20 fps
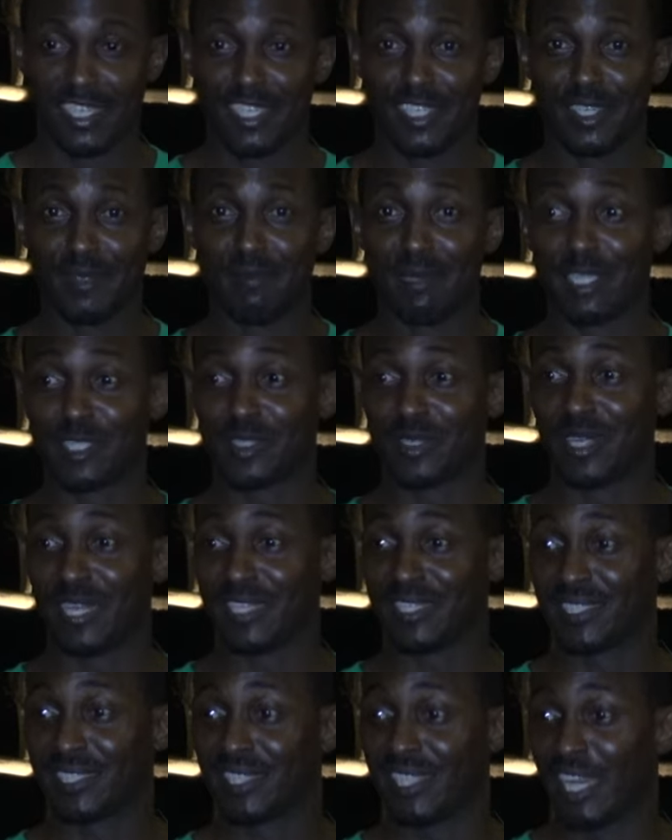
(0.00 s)
you know, make sure
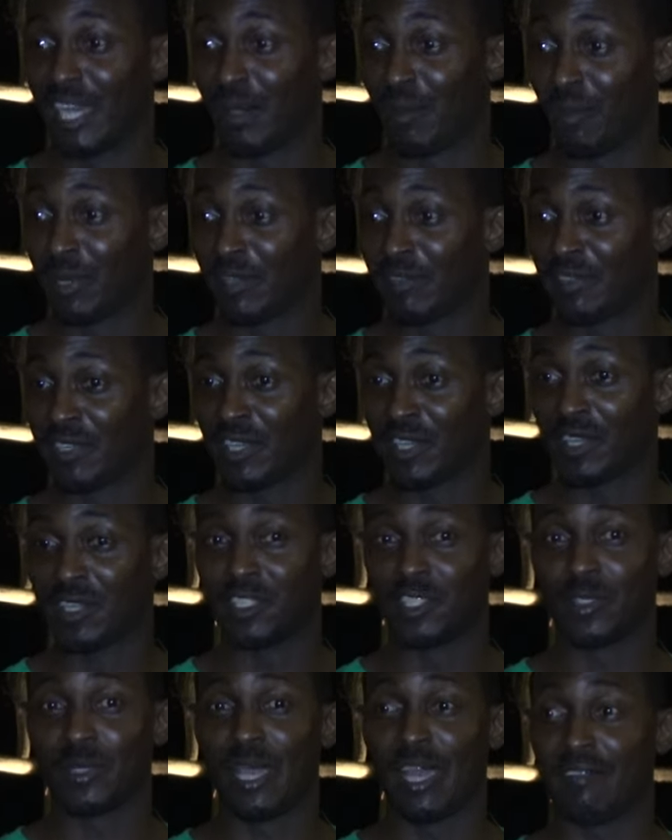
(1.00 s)
that uh, whatever your
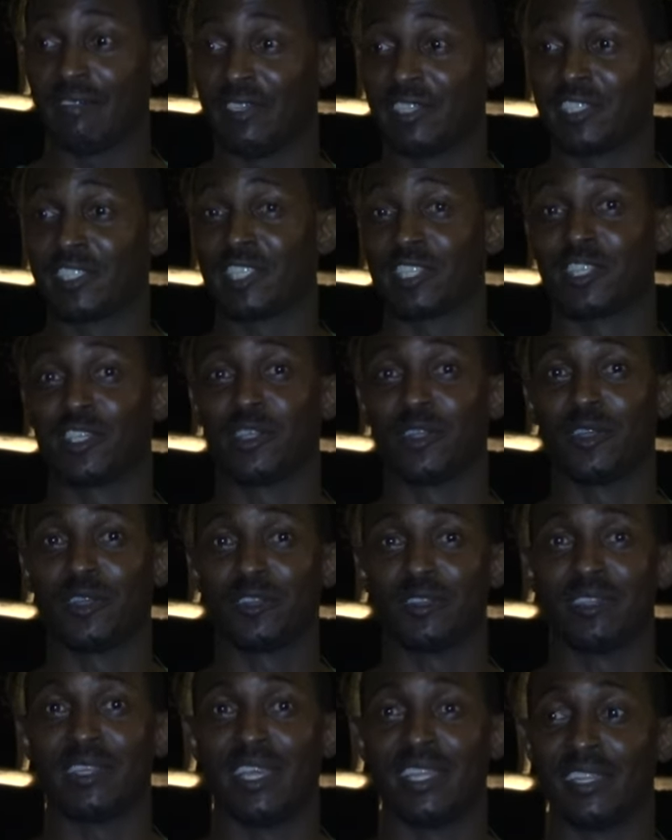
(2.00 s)
goods you have is secure.
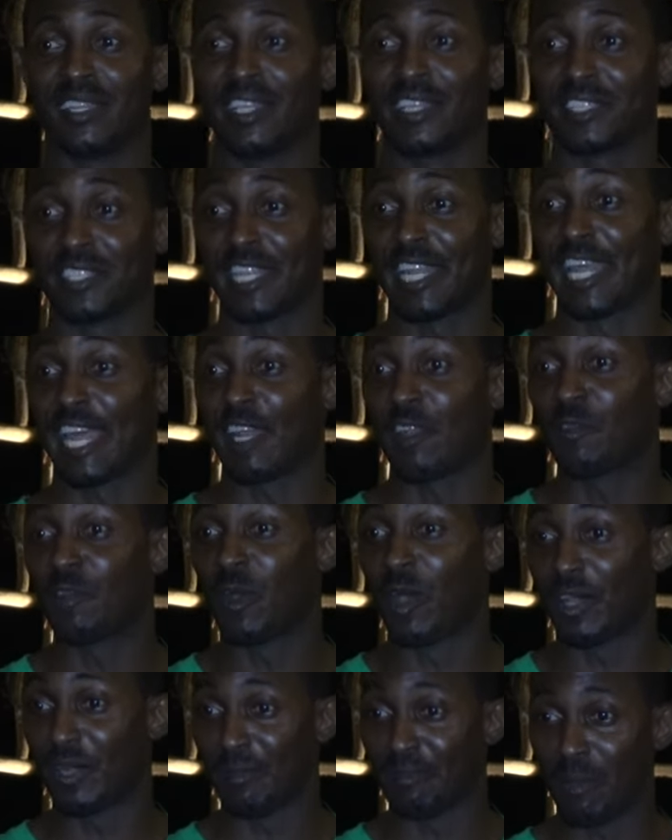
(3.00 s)
Do things that I don't know
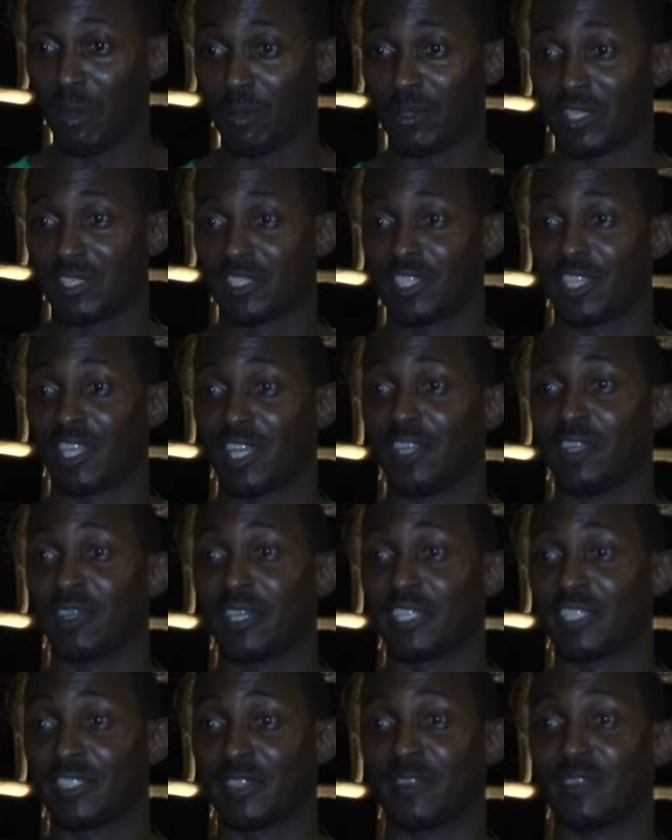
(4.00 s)
how the boat is going to look
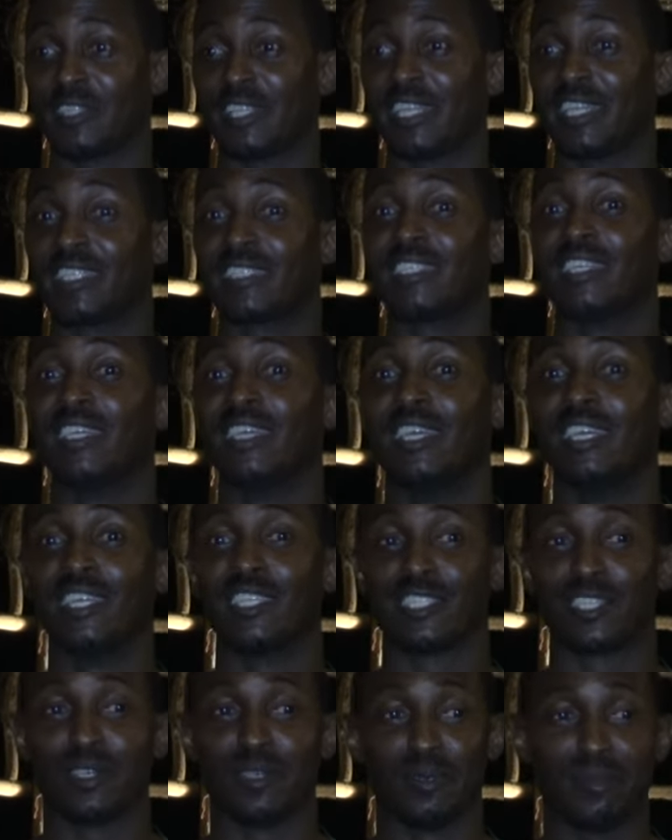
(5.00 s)
in certain things.
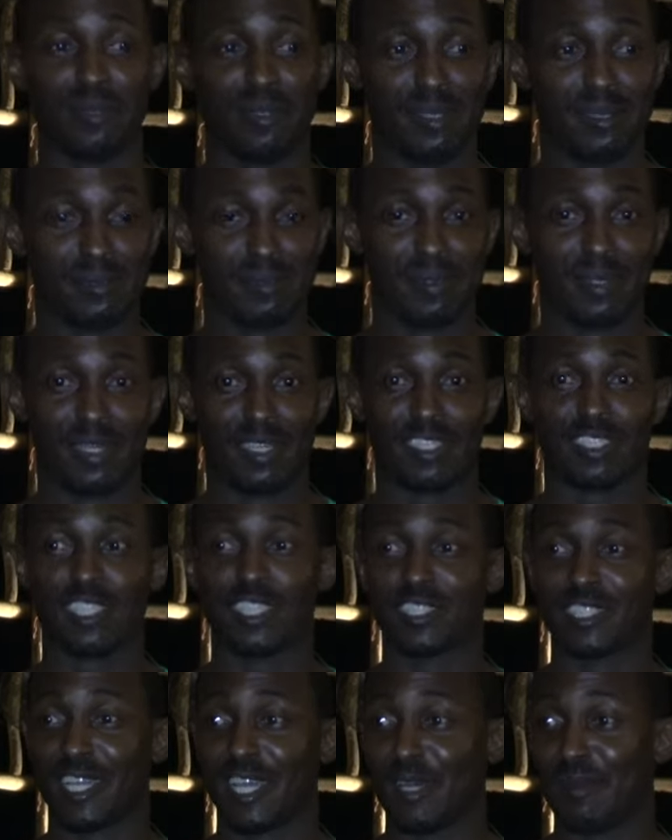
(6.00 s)
So
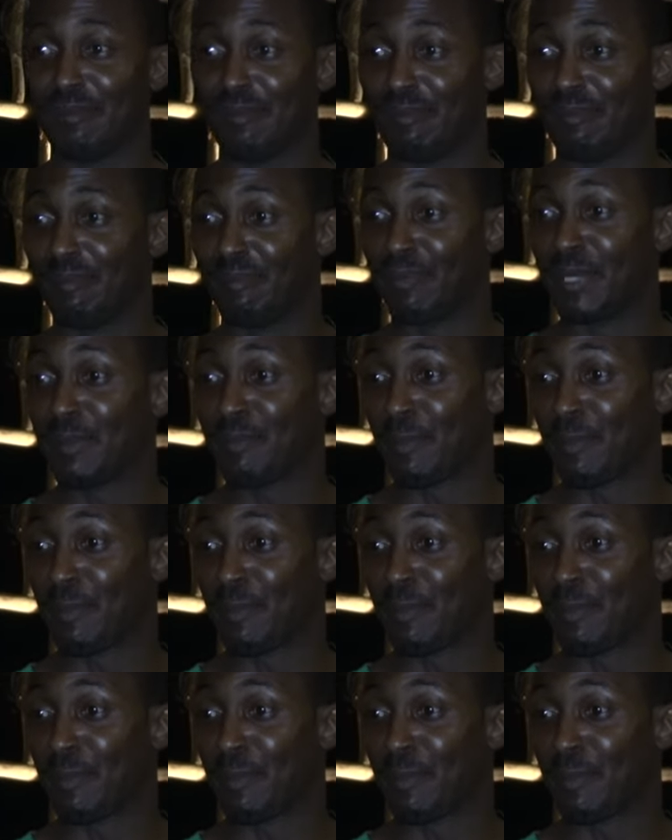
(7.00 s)
just um, be